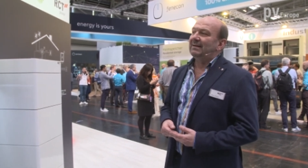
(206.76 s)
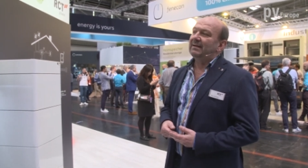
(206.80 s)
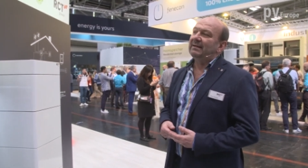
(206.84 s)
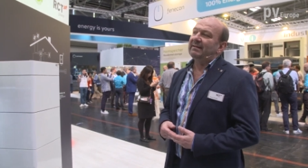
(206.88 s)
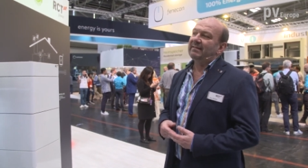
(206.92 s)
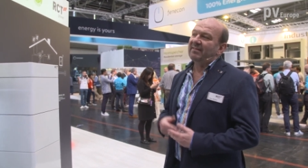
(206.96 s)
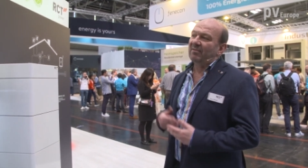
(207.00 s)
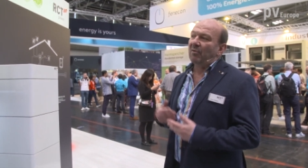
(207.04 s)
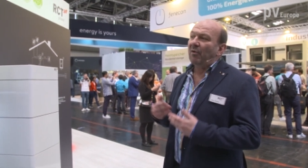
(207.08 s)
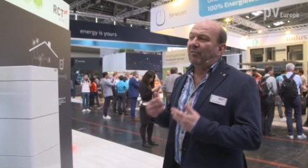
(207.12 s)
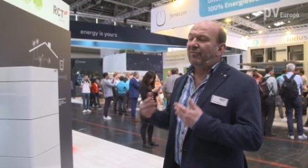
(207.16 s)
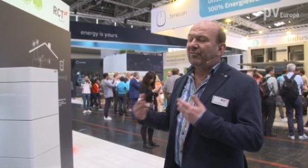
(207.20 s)

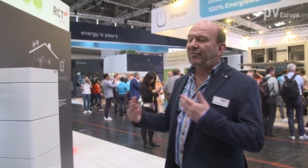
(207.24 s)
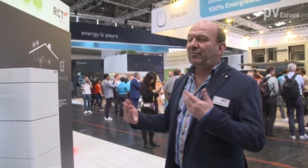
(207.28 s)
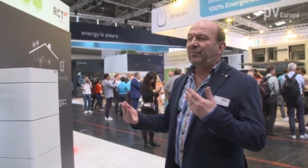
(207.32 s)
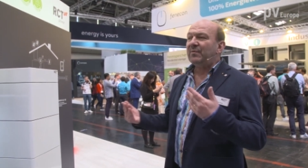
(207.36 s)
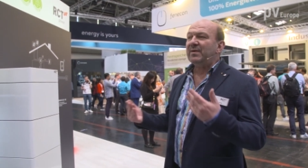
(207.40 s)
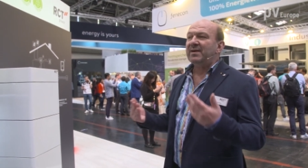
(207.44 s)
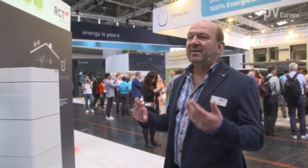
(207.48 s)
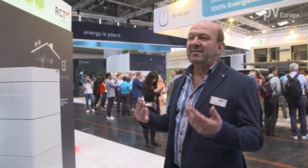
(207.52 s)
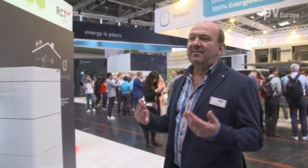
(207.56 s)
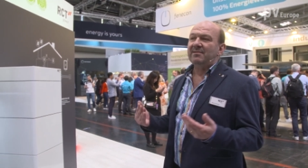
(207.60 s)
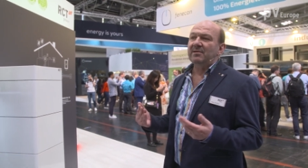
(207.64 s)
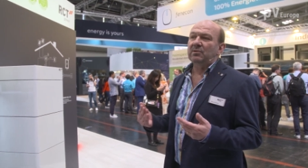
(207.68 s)

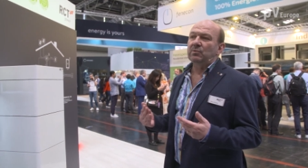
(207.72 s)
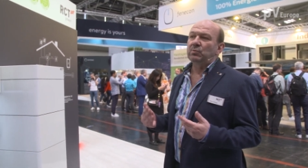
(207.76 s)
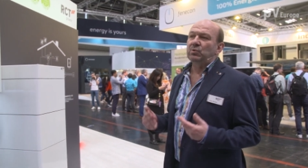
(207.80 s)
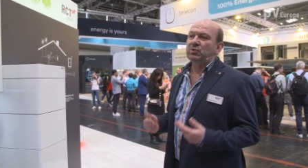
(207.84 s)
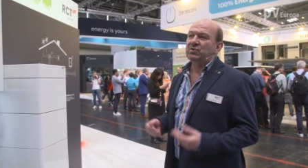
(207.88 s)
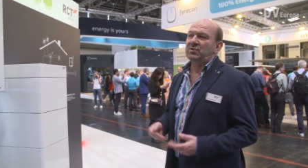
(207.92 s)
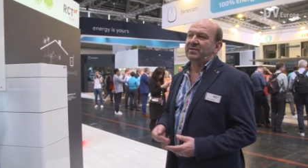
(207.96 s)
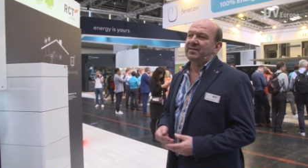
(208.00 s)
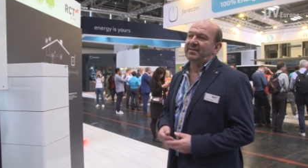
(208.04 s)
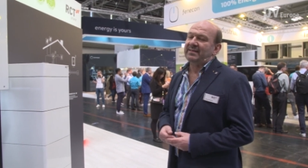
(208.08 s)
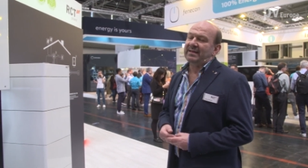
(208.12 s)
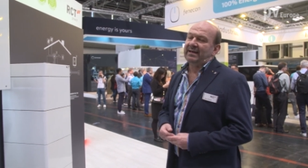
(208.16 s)
software
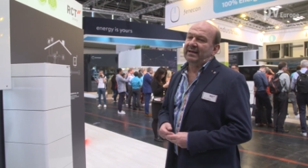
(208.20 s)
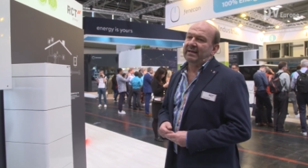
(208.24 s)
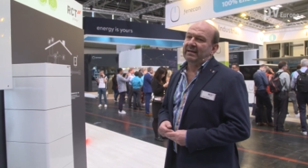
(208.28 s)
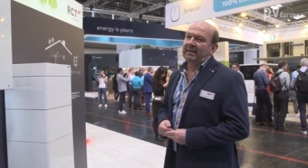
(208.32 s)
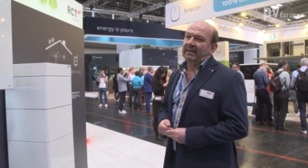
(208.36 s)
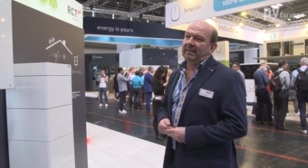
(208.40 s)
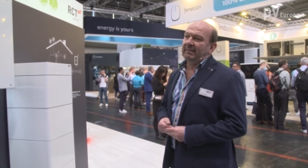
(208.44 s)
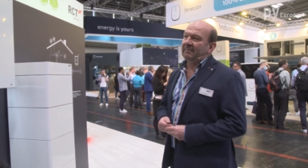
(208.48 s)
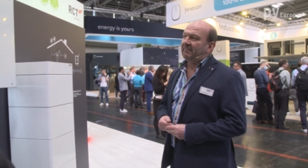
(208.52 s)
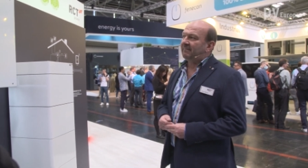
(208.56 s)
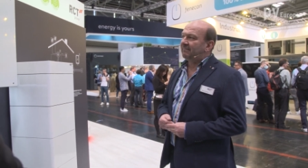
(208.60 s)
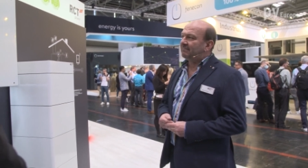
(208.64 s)
solutions,
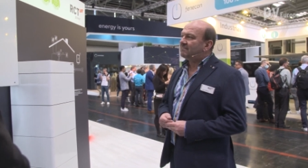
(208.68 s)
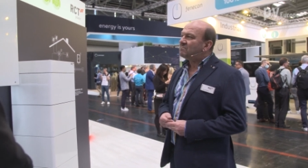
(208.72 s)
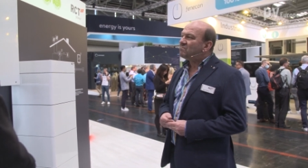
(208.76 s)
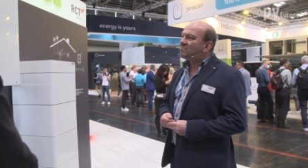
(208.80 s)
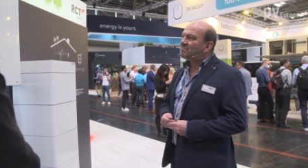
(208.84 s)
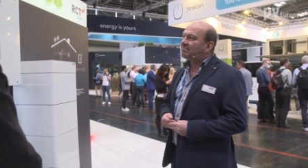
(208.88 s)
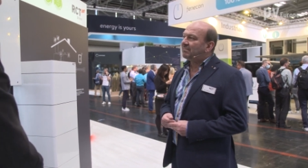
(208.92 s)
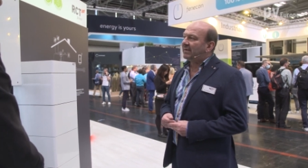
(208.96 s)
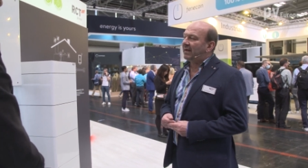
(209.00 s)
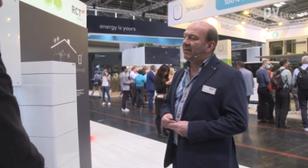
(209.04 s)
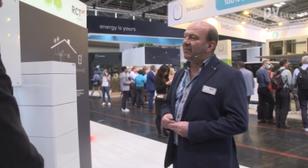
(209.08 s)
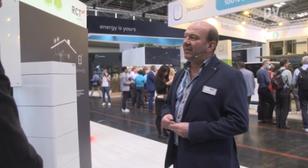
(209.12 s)
I,
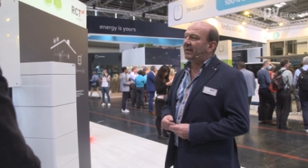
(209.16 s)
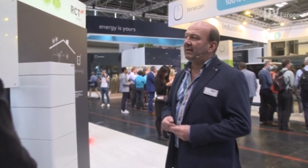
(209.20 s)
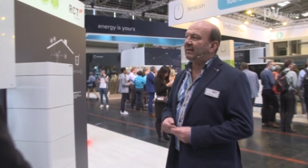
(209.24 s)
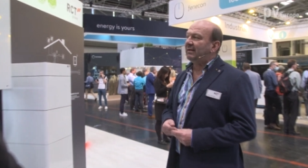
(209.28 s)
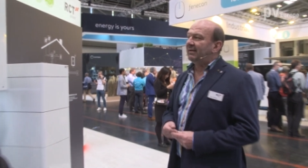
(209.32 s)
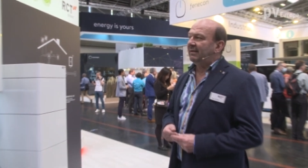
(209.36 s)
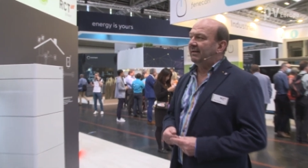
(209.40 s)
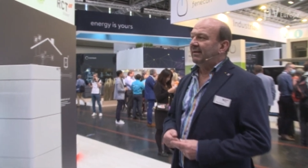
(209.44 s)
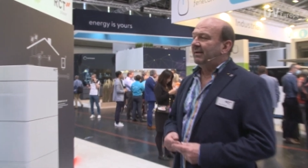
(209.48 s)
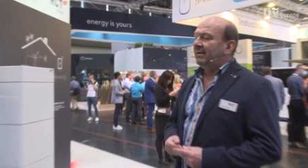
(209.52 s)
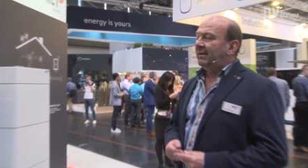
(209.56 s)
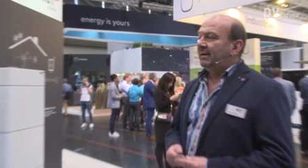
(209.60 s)
I think
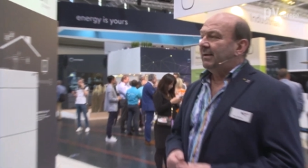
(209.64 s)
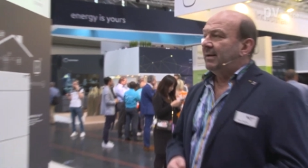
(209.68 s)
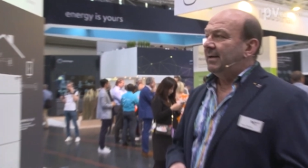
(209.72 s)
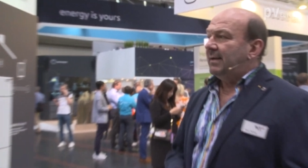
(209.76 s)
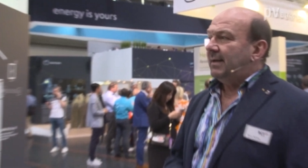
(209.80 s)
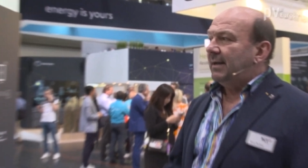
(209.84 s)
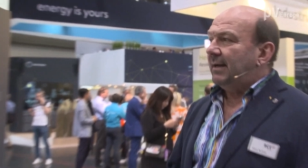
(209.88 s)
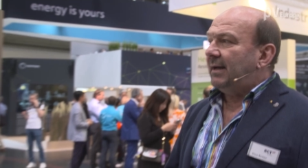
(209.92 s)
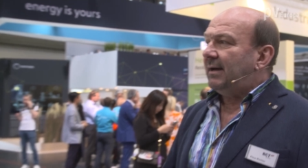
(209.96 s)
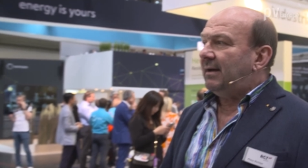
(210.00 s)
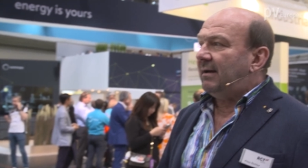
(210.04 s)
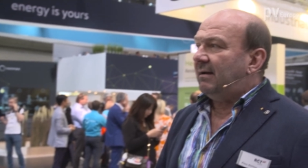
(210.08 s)

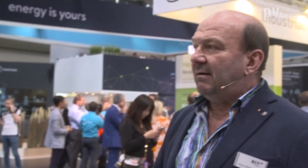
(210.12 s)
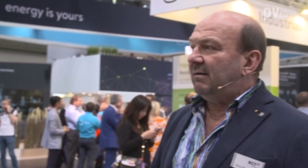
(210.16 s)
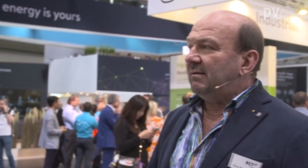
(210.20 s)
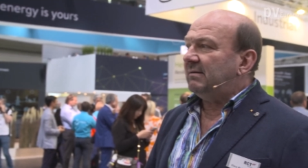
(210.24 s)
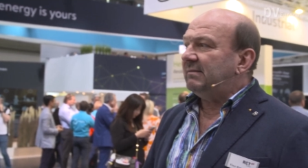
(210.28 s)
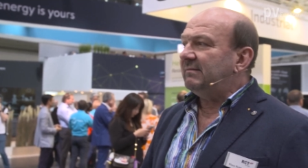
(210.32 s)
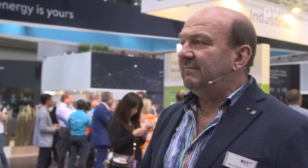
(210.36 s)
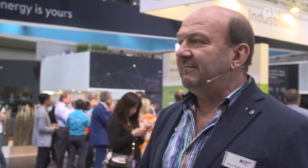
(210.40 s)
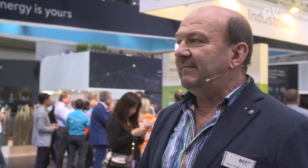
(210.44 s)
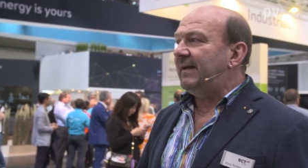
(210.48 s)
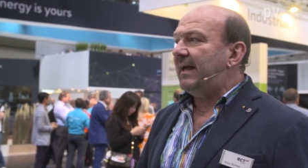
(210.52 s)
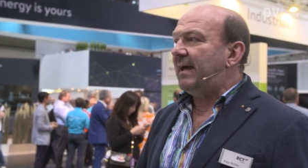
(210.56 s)
uh,
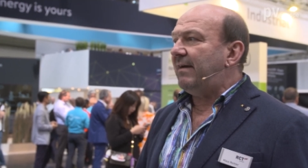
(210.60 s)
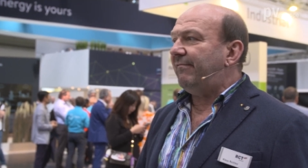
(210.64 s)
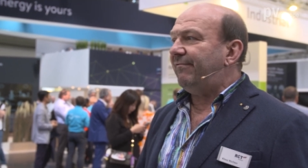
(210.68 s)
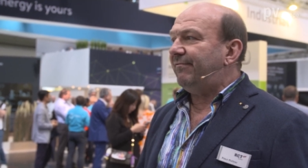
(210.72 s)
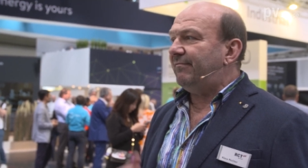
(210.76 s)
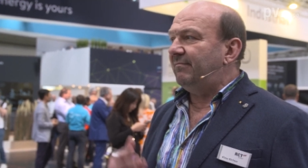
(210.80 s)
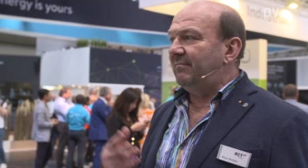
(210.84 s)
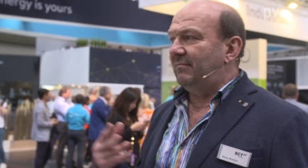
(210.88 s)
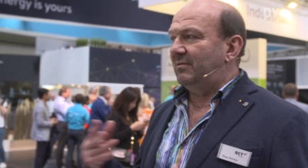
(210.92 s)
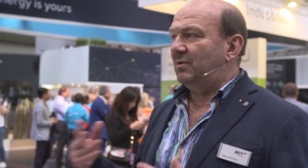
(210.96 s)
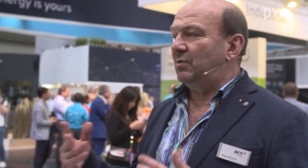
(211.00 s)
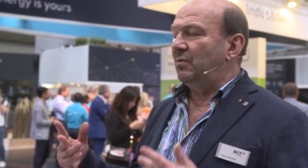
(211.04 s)
we have
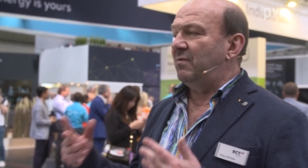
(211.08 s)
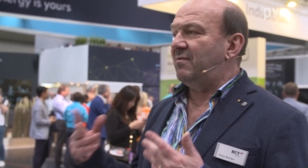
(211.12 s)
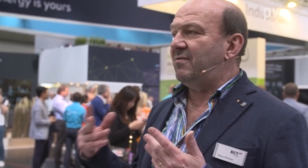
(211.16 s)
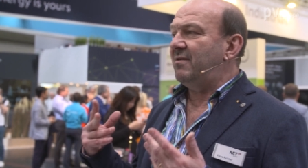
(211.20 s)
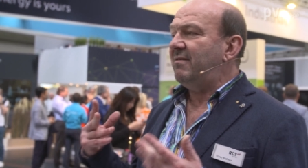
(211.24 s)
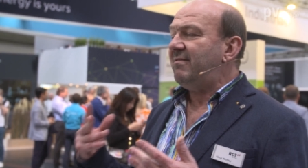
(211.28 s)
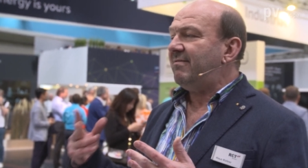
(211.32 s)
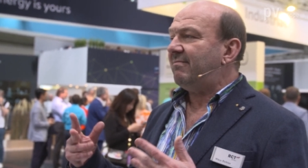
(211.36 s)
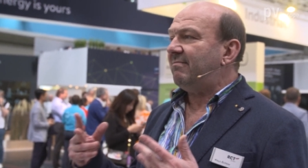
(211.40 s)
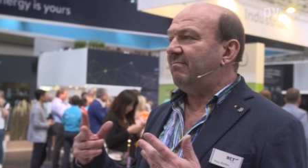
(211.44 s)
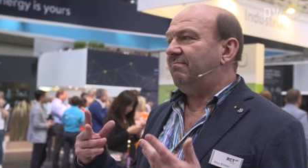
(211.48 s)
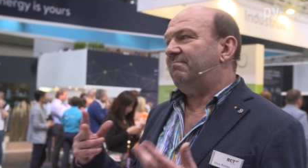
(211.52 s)
two,
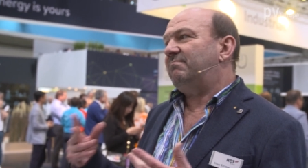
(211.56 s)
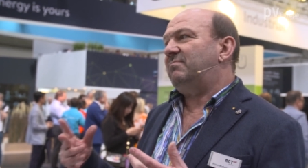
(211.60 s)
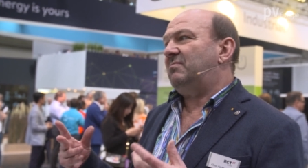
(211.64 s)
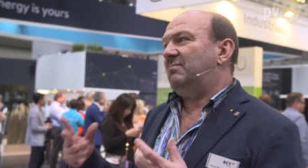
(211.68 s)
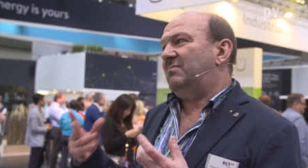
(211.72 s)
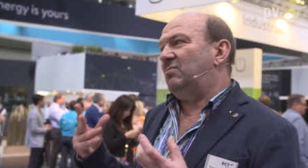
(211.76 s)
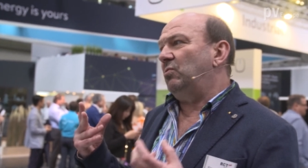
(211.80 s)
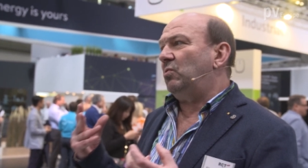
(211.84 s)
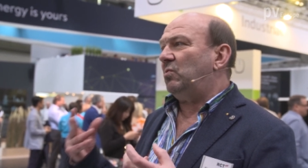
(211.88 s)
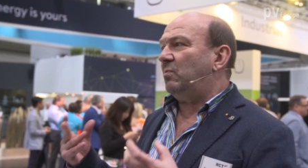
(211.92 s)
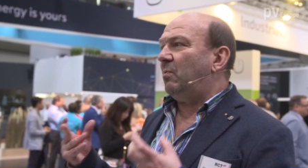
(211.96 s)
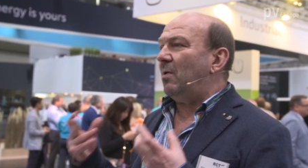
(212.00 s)

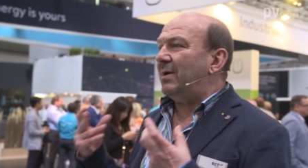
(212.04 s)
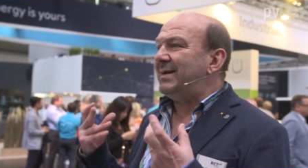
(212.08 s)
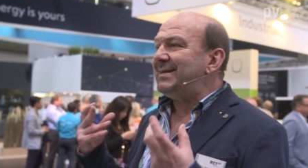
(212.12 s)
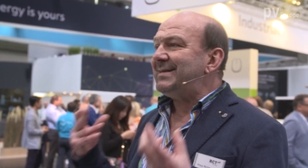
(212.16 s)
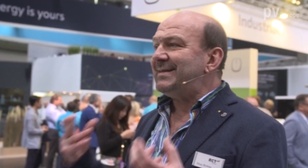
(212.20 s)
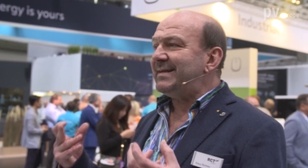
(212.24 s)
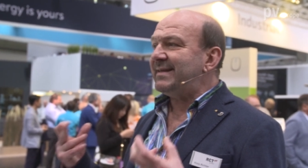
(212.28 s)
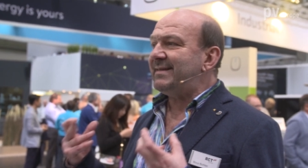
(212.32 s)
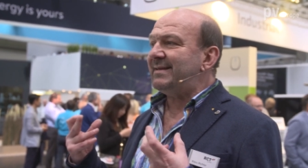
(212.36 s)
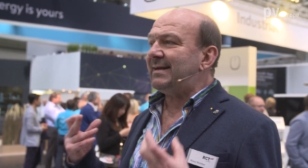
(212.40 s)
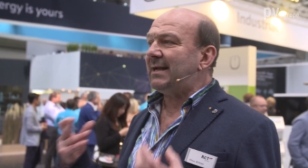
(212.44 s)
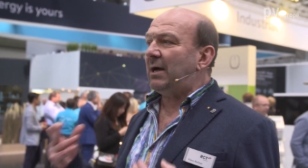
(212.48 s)
two
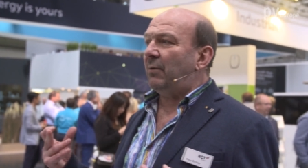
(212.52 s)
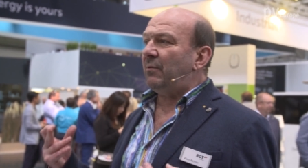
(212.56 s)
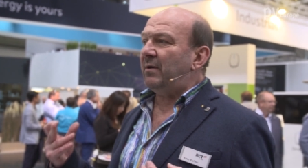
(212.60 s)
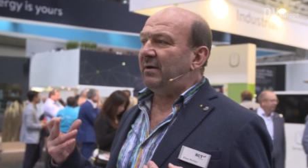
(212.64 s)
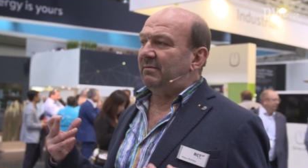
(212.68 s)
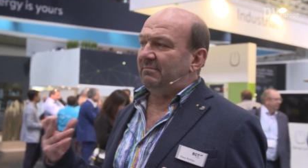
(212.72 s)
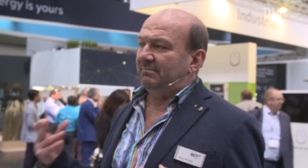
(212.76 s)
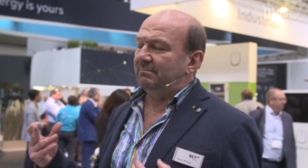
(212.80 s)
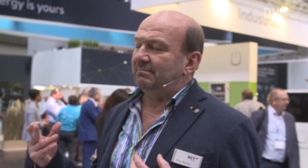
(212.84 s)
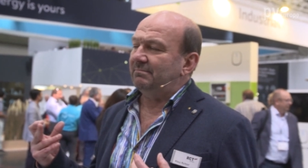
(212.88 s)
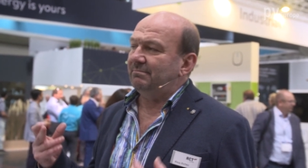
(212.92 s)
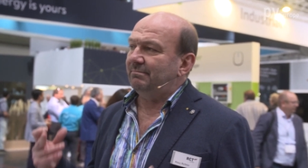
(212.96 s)
qualities in
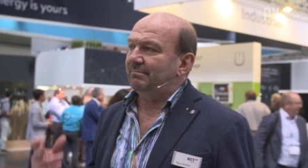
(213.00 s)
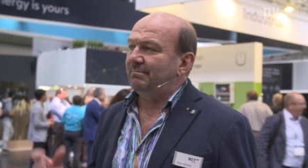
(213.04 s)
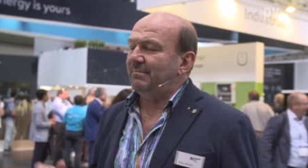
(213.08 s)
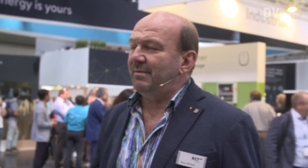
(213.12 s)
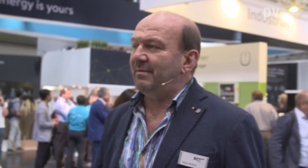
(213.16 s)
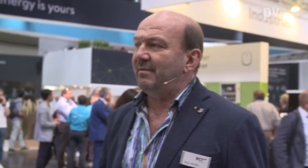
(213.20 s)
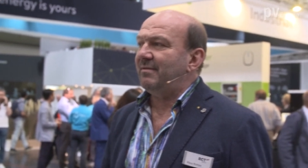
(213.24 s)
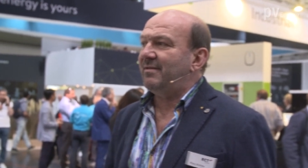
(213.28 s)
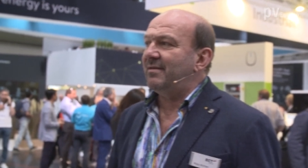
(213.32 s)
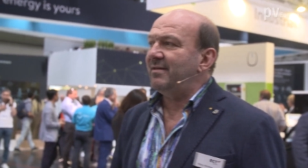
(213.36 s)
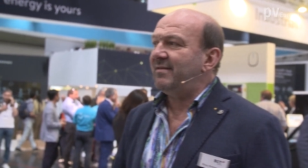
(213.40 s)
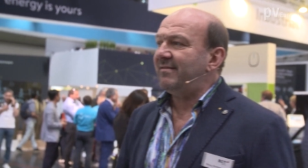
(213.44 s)
our
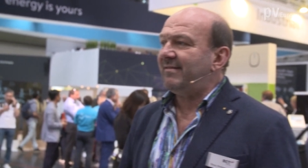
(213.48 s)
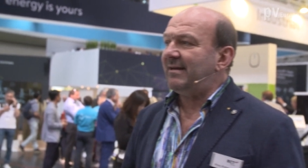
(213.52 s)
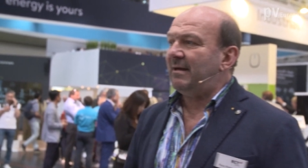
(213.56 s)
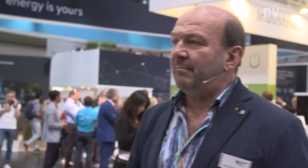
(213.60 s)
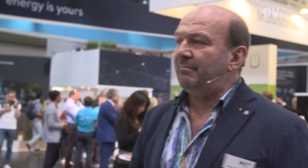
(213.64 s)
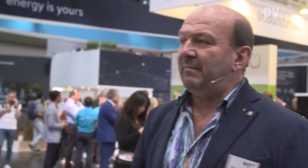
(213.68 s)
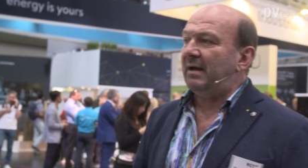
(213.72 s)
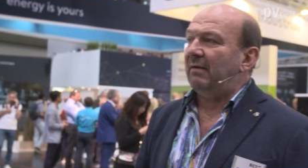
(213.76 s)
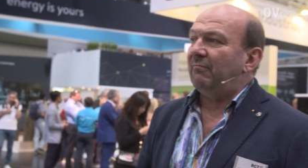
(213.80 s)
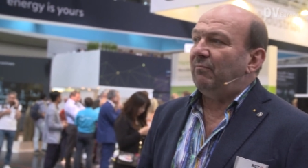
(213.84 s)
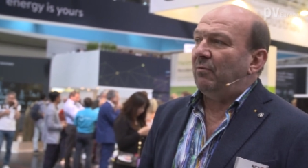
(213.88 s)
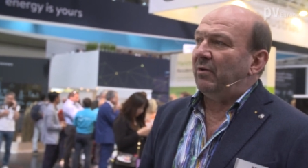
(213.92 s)

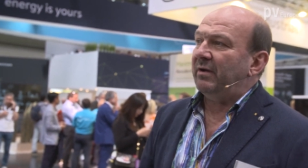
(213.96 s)
system.